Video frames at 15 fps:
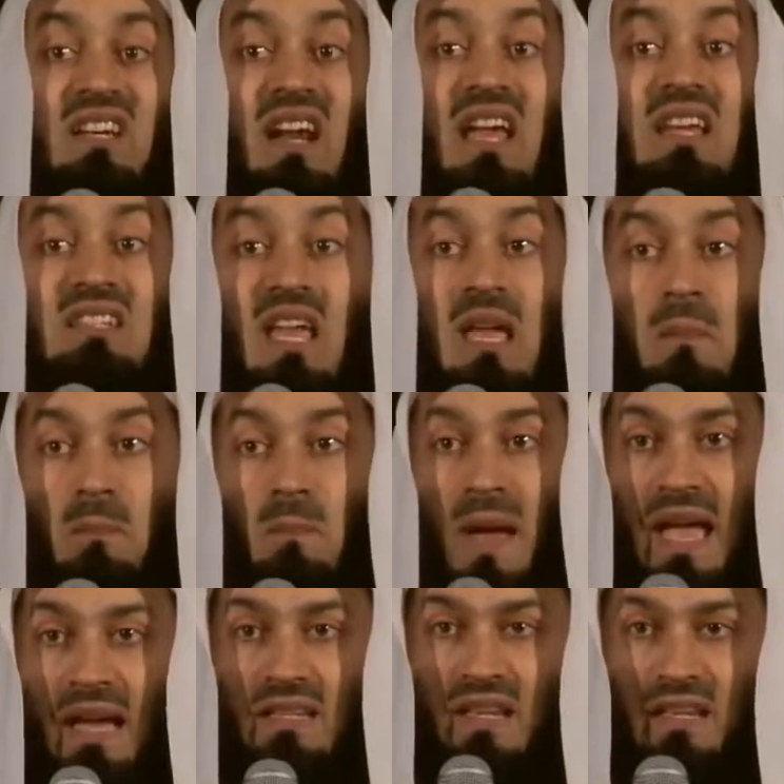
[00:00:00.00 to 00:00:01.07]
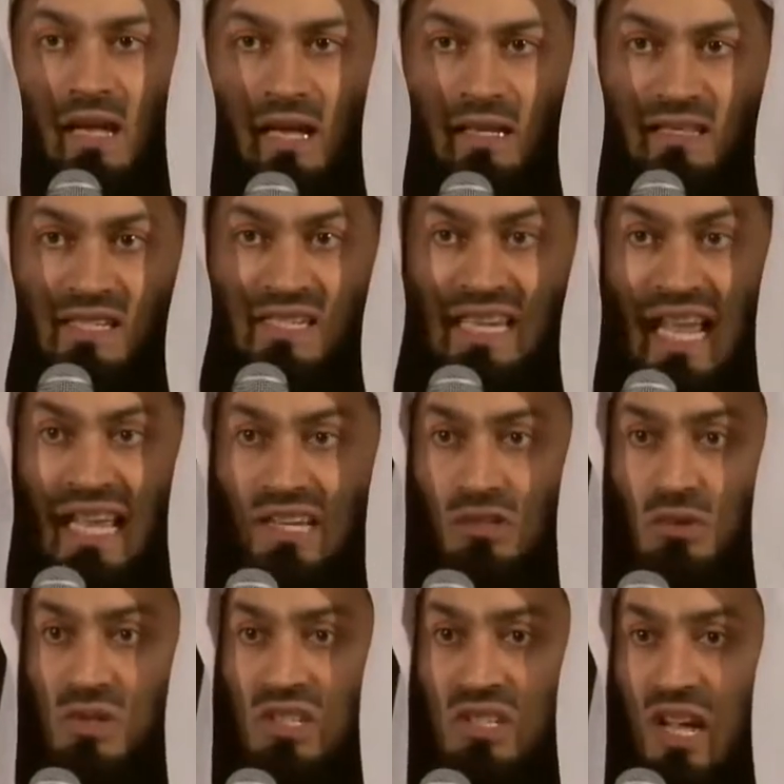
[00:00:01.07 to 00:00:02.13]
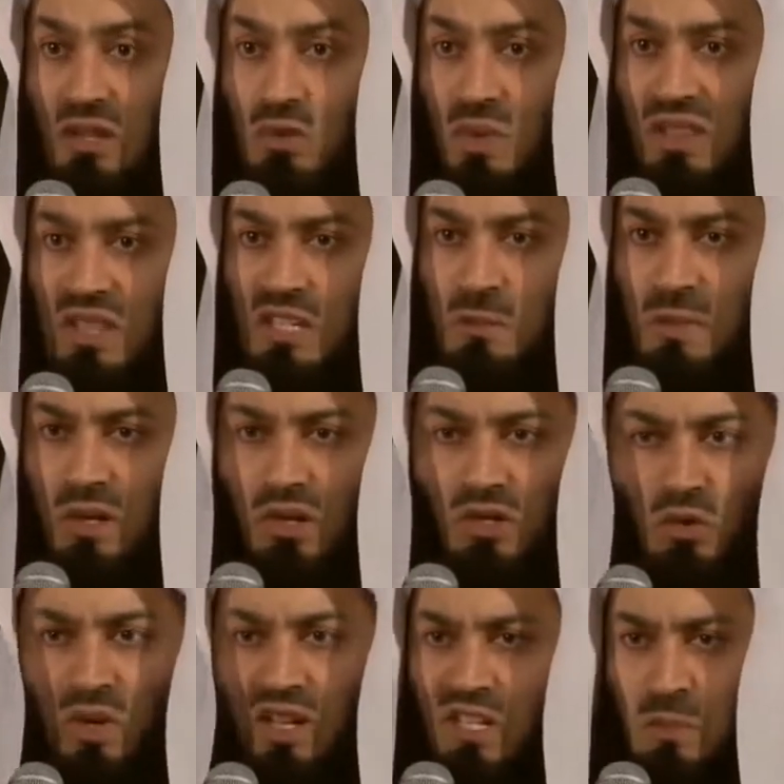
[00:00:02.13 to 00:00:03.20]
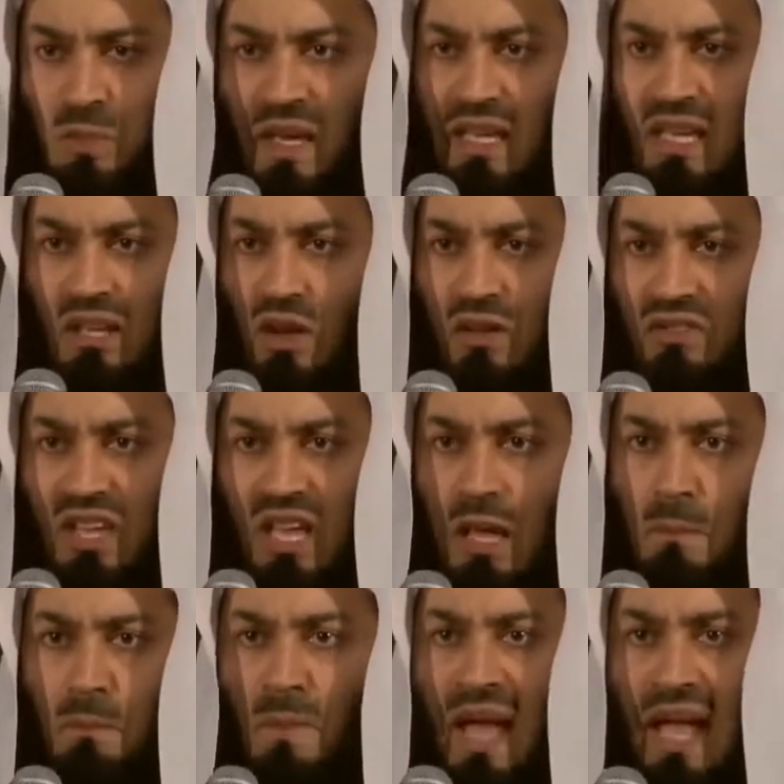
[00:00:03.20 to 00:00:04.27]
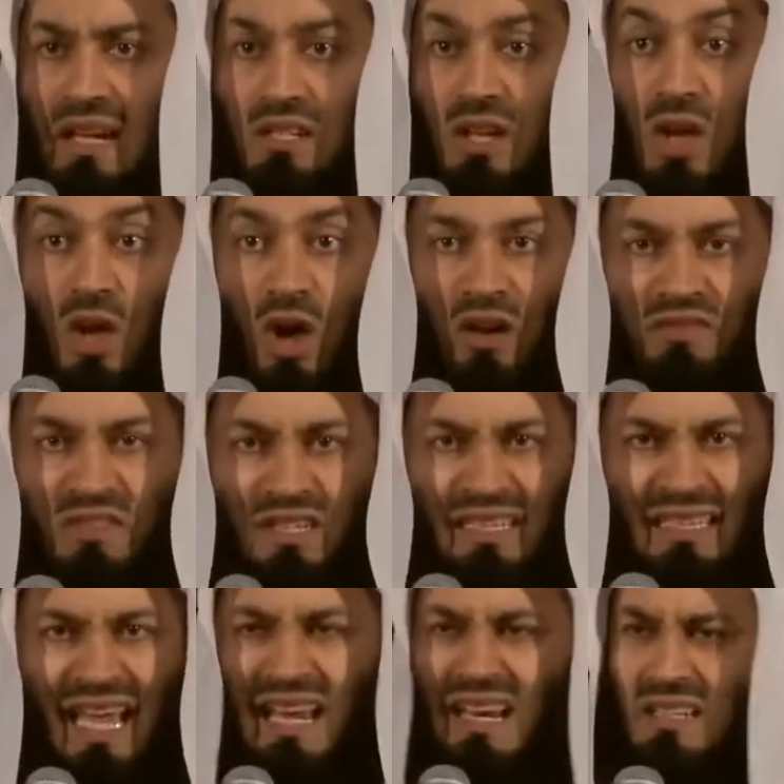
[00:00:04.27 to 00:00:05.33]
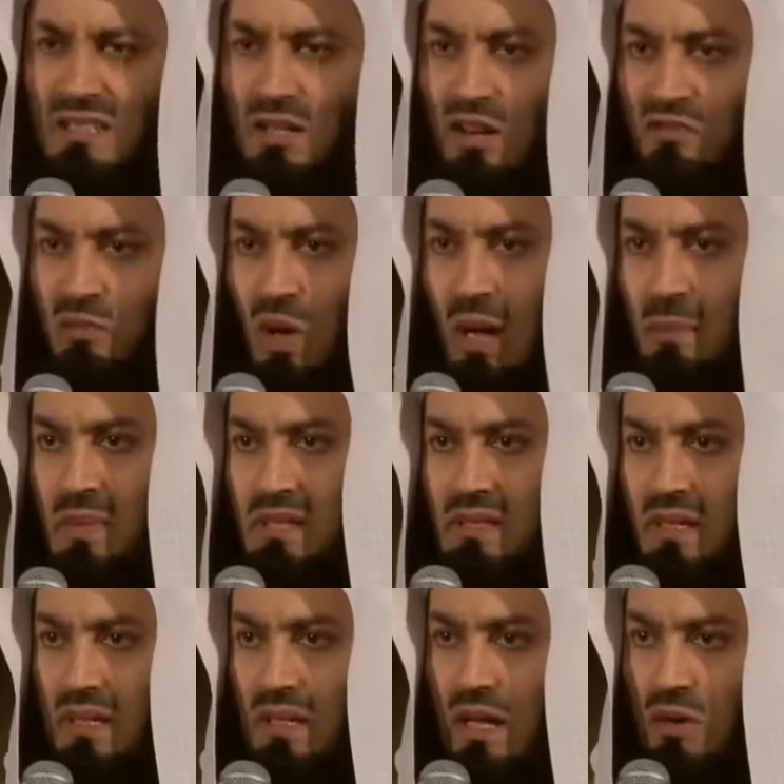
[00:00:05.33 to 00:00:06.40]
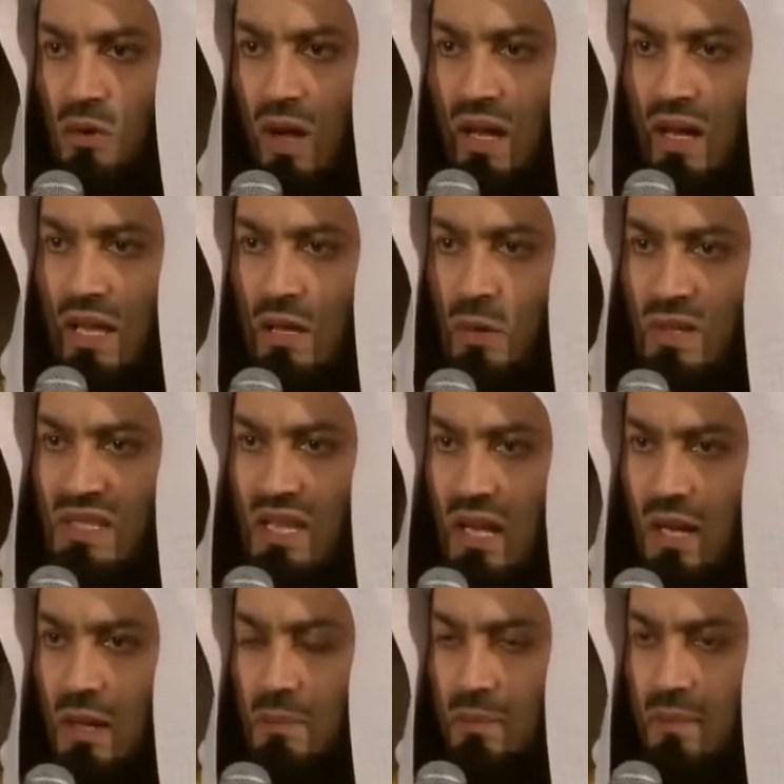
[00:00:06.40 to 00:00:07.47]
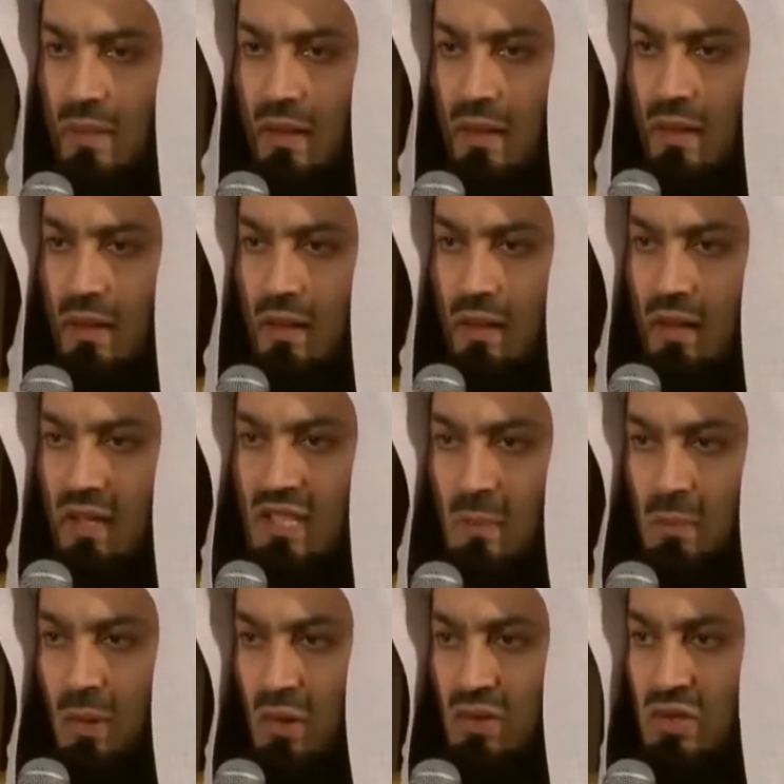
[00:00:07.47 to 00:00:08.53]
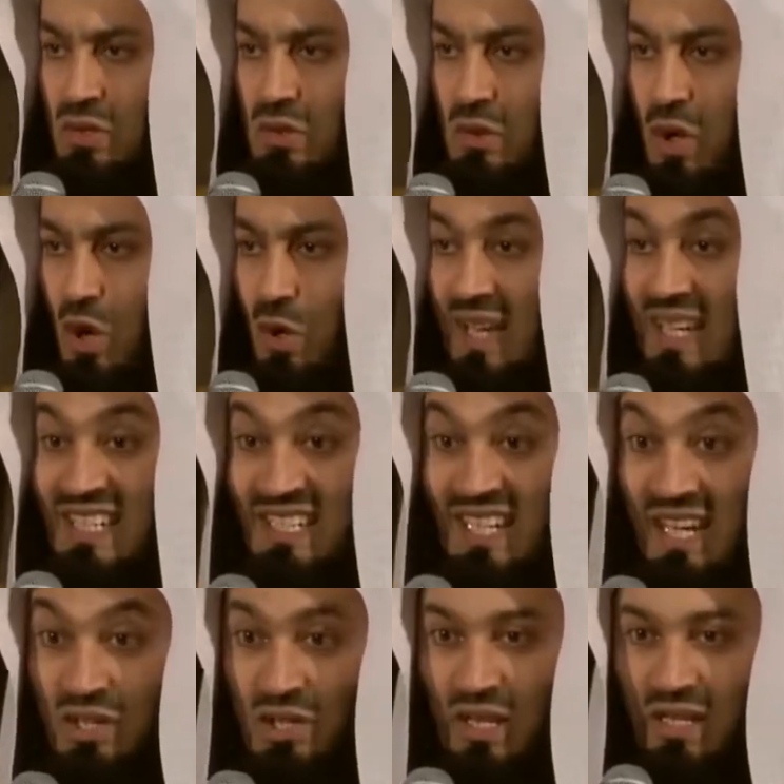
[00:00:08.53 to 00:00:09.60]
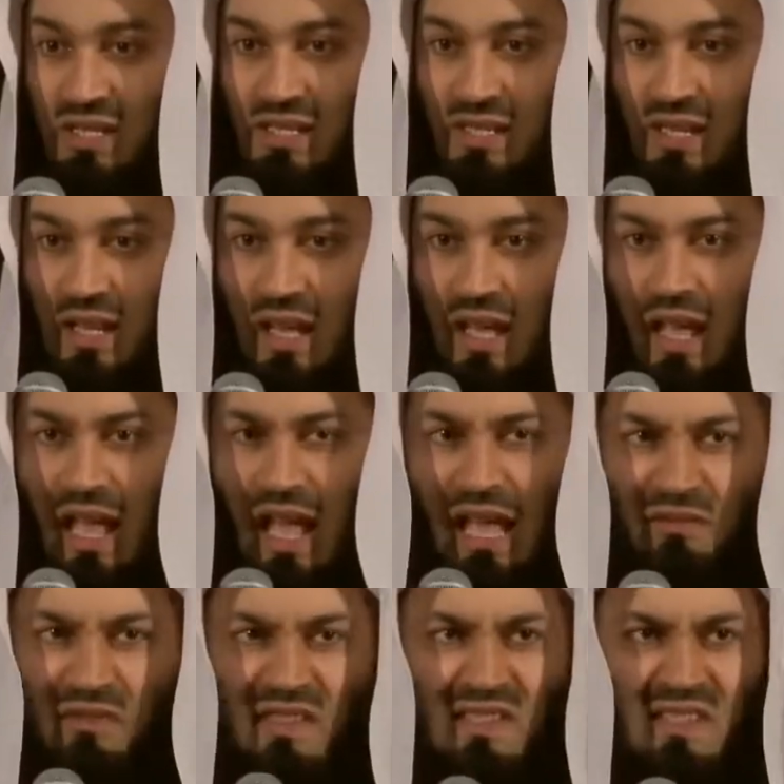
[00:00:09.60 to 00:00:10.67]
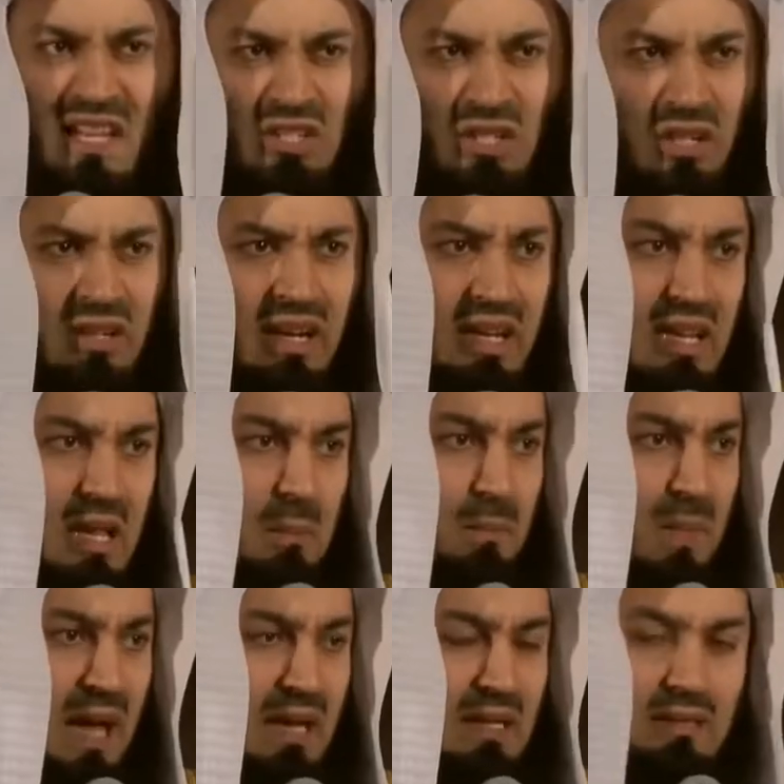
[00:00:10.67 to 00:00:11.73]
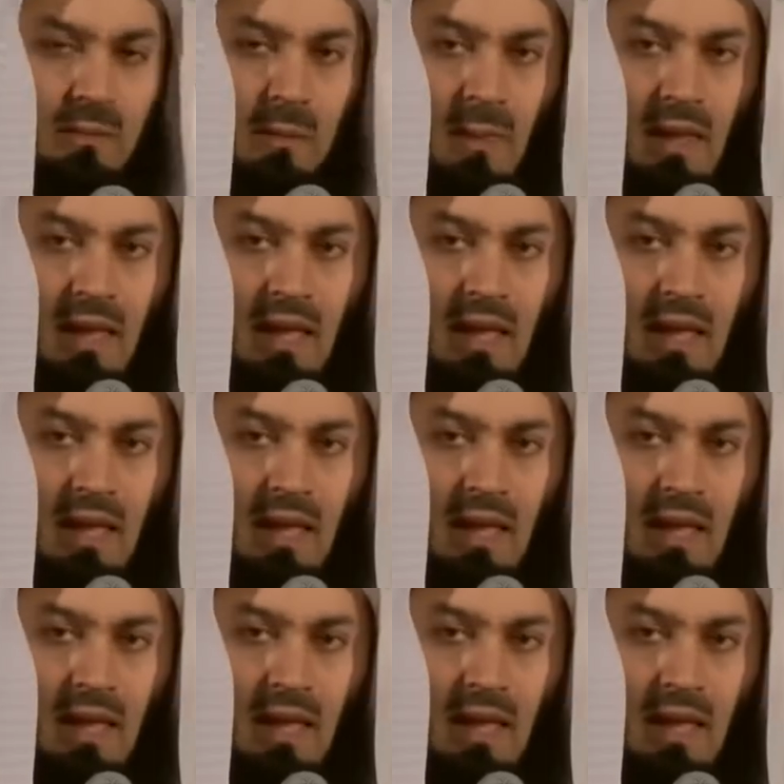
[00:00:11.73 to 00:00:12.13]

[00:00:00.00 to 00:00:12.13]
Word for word: a great impact. And I decided to start with this because we are speaking of the impact of the character of Muhammad sallallahu alayhi wa sallam. It's important to know his teachings have such a great impact.